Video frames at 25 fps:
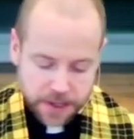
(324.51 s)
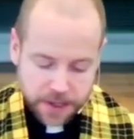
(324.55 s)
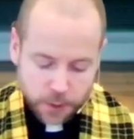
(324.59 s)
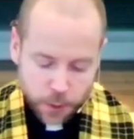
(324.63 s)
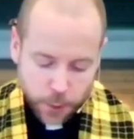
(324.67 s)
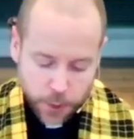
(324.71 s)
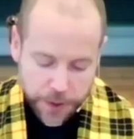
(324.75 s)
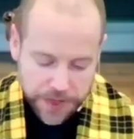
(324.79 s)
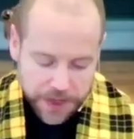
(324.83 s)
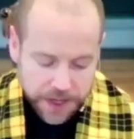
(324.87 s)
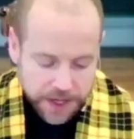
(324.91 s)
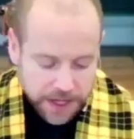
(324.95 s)

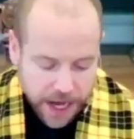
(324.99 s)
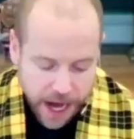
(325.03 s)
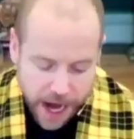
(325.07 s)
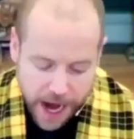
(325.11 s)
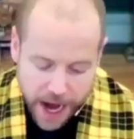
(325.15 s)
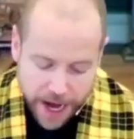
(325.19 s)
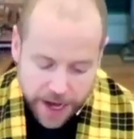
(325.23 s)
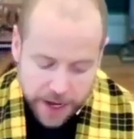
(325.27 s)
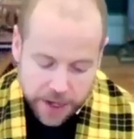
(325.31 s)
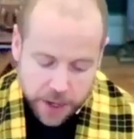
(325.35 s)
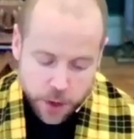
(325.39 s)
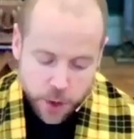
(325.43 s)
with a
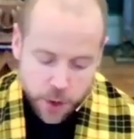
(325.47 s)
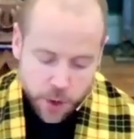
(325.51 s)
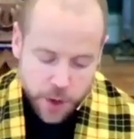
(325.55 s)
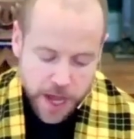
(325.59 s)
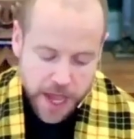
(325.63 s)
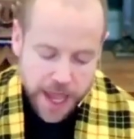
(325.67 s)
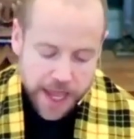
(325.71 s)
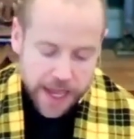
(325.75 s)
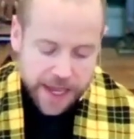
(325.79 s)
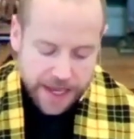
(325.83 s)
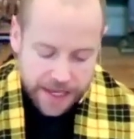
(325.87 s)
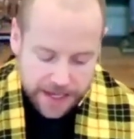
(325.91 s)
God who
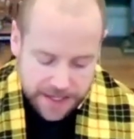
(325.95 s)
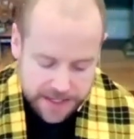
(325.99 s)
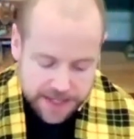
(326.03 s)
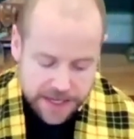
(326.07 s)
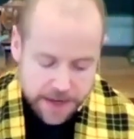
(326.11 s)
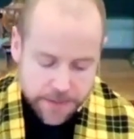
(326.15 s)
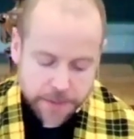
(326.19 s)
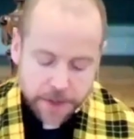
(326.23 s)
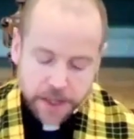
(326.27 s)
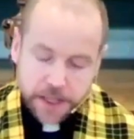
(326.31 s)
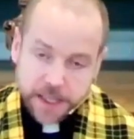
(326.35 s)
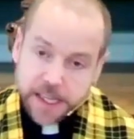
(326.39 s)

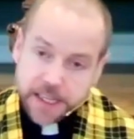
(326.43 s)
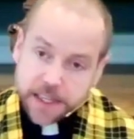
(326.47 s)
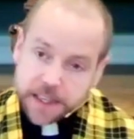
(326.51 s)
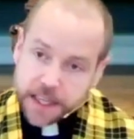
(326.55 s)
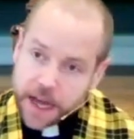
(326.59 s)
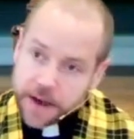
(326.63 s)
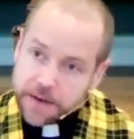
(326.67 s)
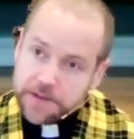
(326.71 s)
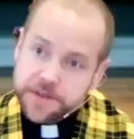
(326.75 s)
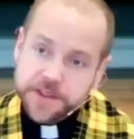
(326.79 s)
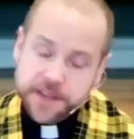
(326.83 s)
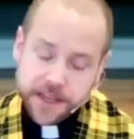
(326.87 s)
intimately
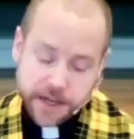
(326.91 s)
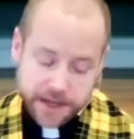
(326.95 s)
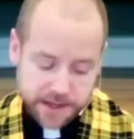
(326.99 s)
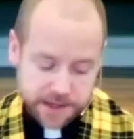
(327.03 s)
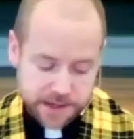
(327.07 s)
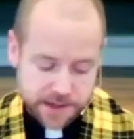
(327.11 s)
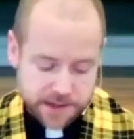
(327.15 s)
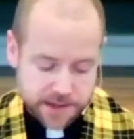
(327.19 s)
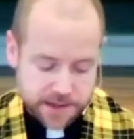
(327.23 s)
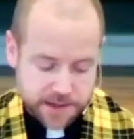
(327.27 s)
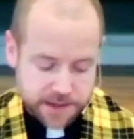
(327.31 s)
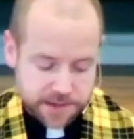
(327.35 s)
loves
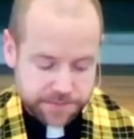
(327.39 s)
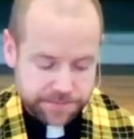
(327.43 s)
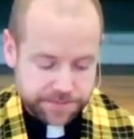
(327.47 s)
us,